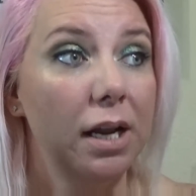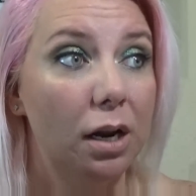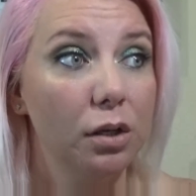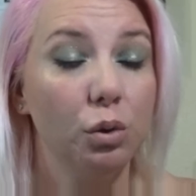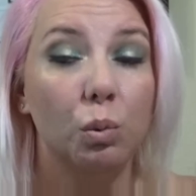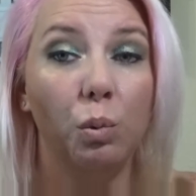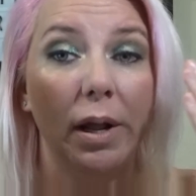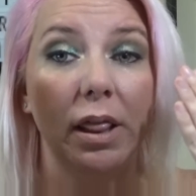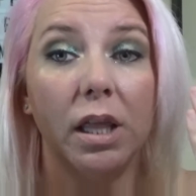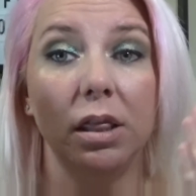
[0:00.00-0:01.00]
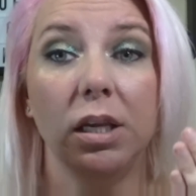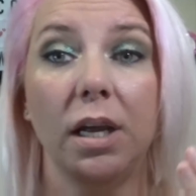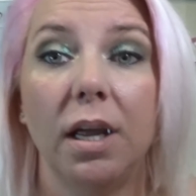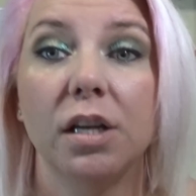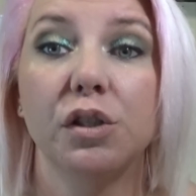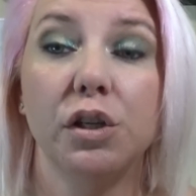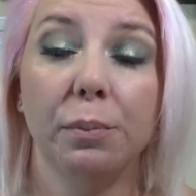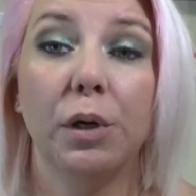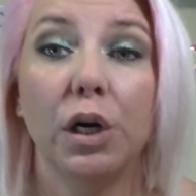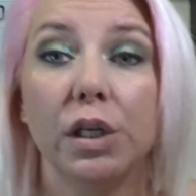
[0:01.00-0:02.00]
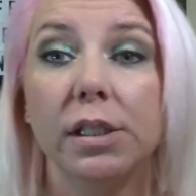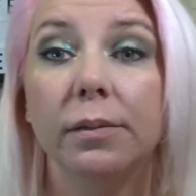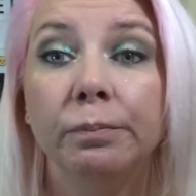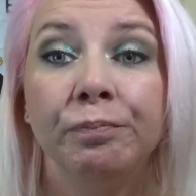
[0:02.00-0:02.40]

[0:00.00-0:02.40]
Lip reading: and with the shimmers,